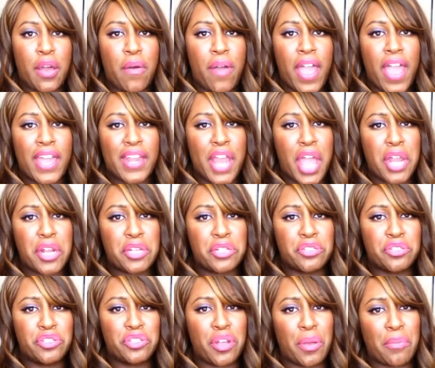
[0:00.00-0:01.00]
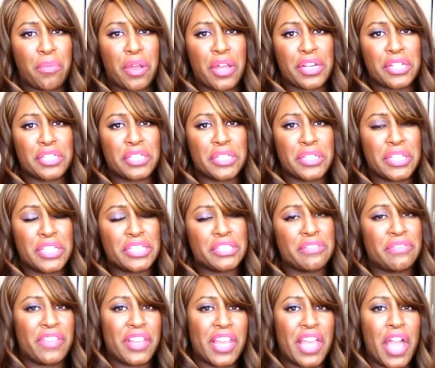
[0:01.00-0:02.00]
go ahead and jump right into
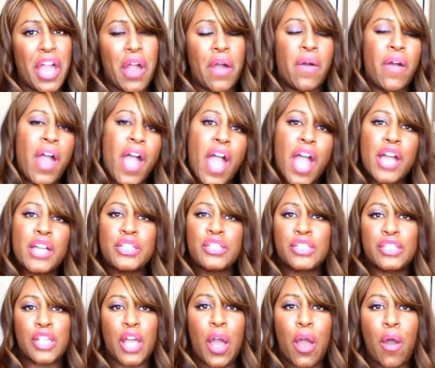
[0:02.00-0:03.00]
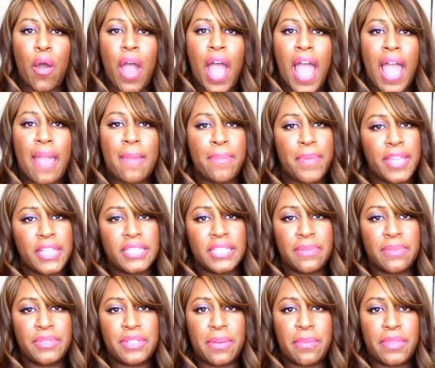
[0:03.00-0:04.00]
this video. So I picked
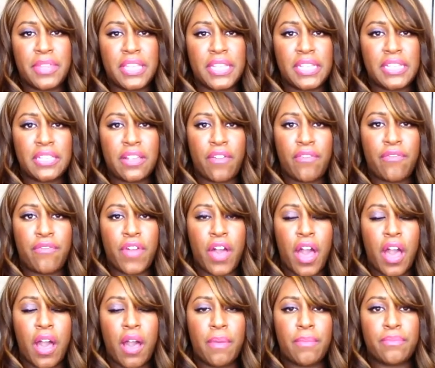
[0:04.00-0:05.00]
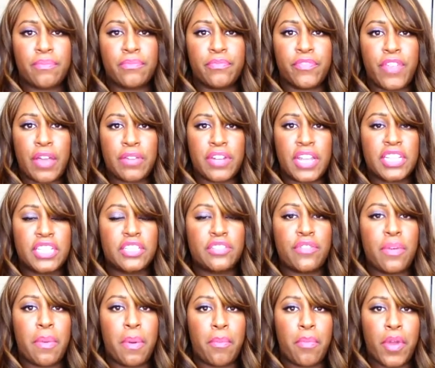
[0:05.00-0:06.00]
up some of these foundations
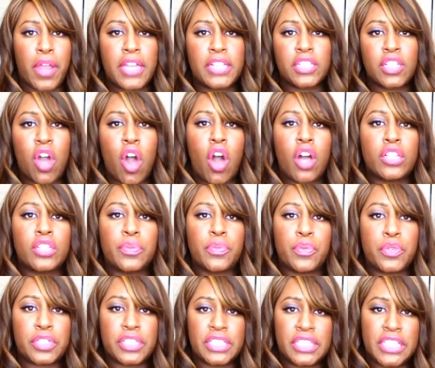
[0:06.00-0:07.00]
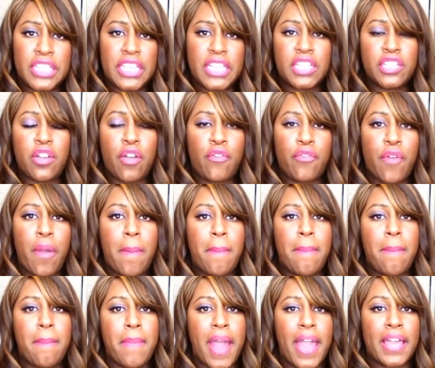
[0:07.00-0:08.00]
from a brand called Prestige
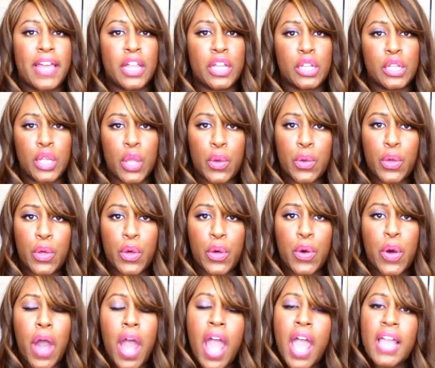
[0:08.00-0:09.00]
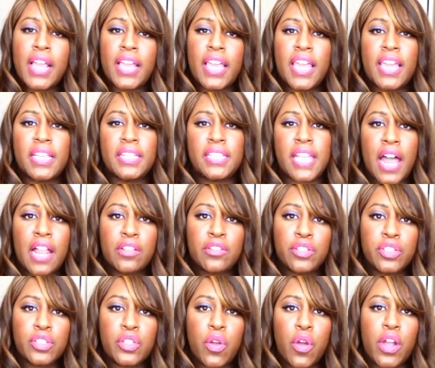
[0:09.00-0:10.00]
from my local King Dollar
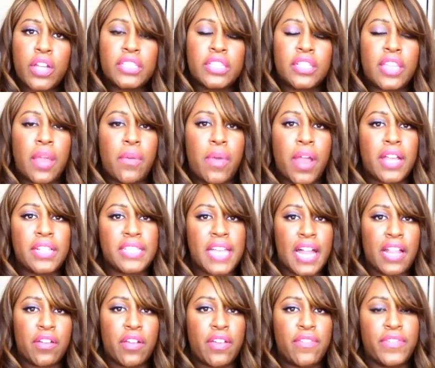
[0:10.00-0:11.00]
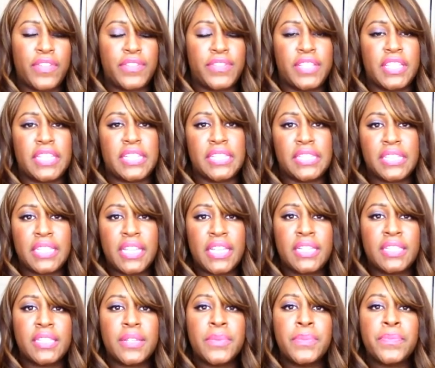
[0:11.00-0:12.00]
store. So they were
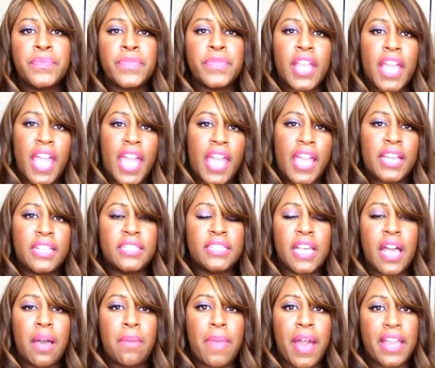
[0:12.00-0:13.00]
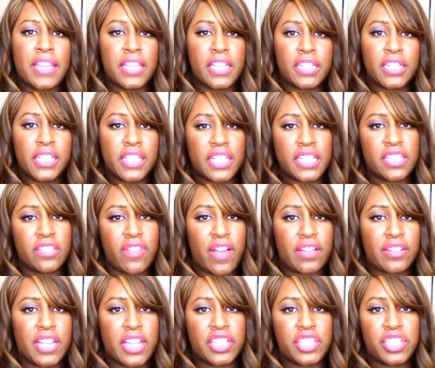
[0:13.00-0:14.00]
$1.15. And I looked at these
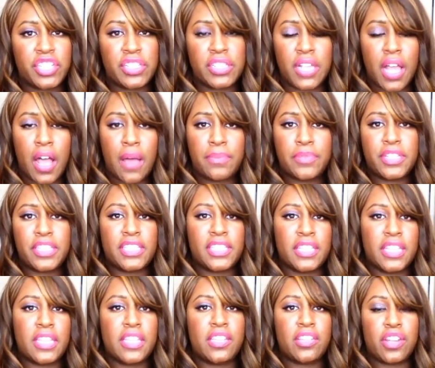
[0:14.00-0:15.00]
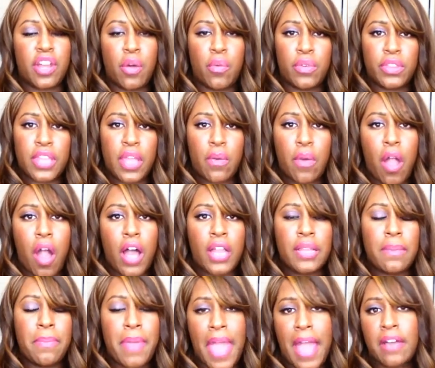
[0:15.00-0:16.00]
foundations up to see, what they were
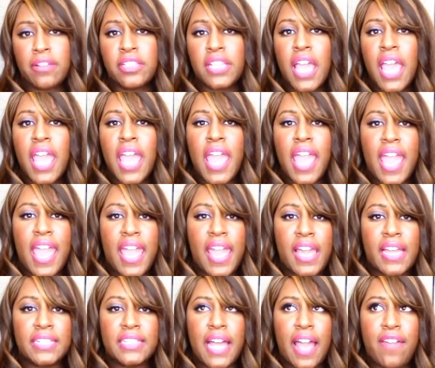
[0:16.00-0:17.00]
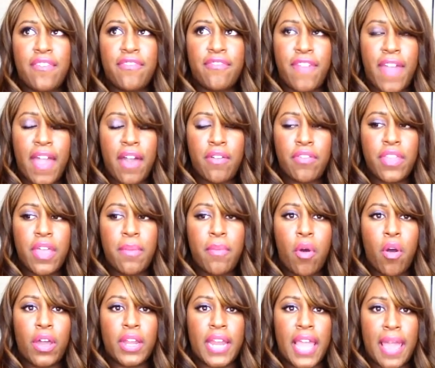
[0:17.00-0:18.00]
all about. And I found them
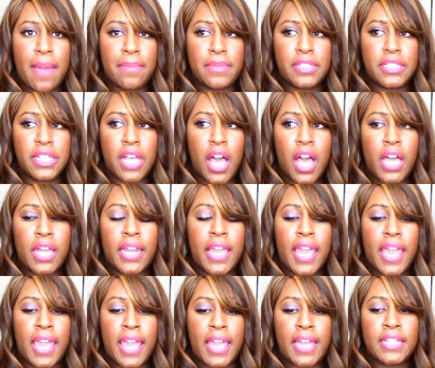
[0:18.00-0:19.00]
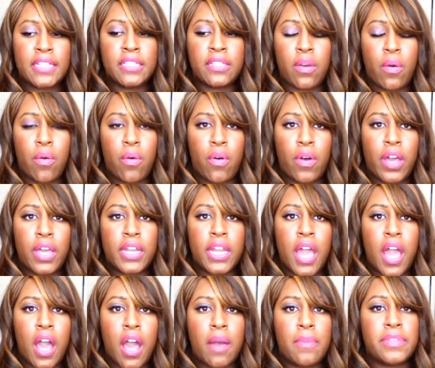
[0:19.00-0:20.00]
on Amazon and
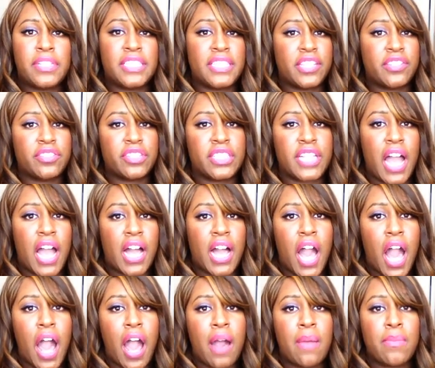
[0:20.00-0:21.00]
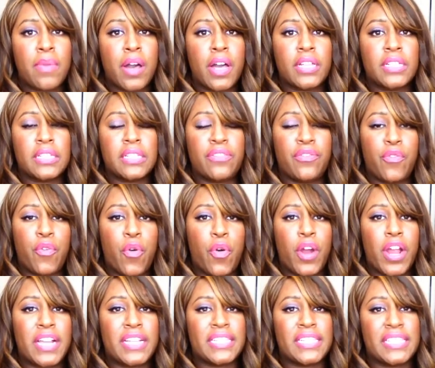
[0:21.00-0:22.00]
on Sears.com
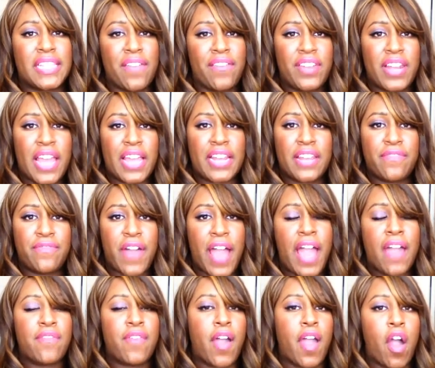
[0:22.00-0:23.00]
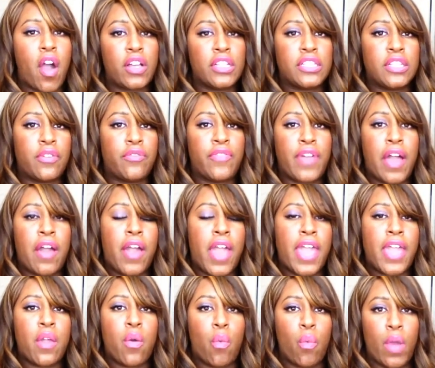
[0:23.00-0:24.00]
for $7.95. I also found
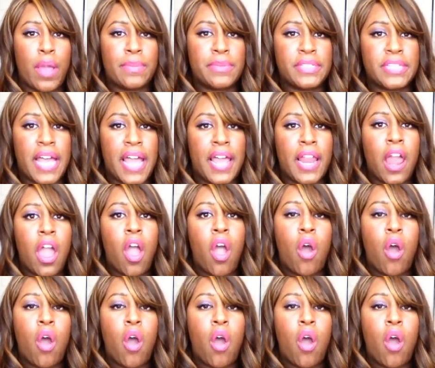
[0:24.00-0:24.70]
a website